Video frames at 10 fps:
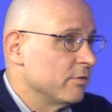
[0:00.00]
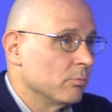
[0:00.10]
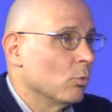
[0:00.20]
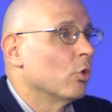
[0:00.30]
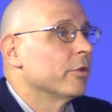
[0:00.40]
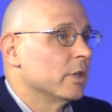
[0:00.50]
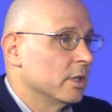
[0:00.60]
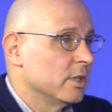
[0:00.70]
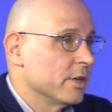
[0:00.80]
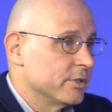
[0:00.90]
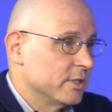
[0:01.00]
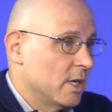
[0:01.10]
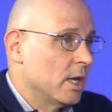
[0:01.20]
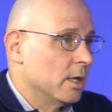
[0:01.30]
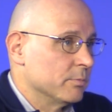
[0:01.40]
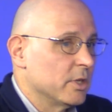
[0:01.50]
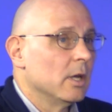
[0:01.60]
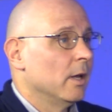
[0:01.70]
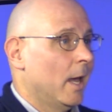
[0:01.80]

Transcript: even more than a dozen times